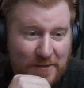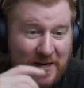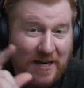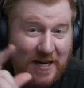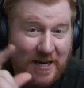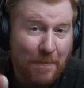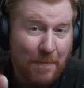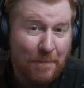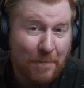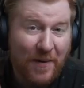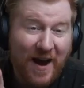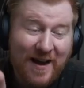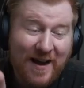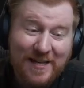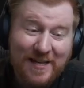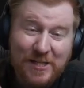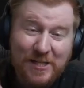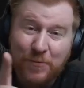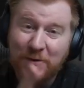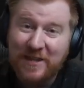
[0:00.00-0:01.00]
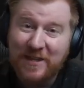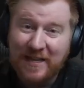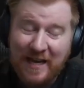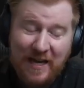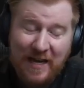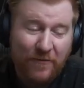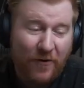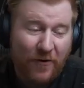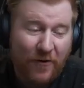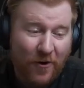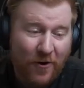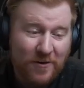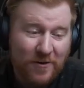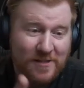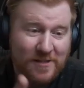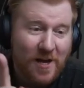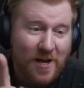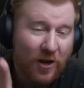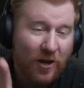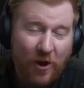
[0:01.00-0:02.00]
Combine this with King of Hearts,
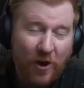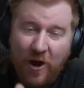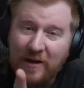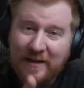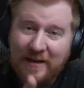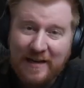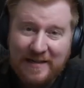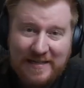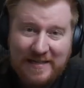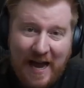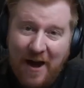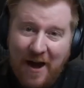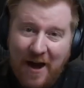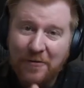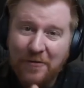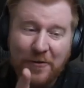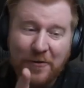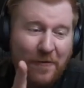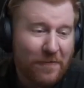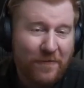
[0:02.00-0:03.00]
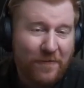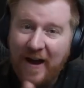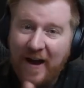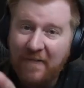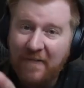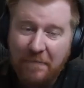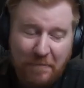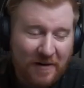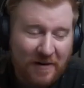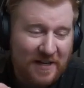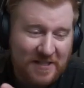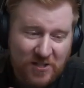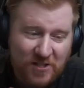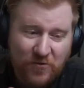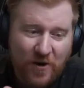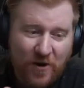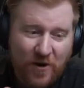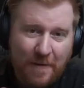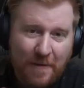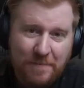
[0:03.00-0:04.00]
locking down their 5+
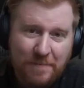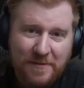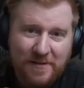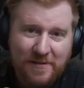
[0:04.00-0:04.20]
drops.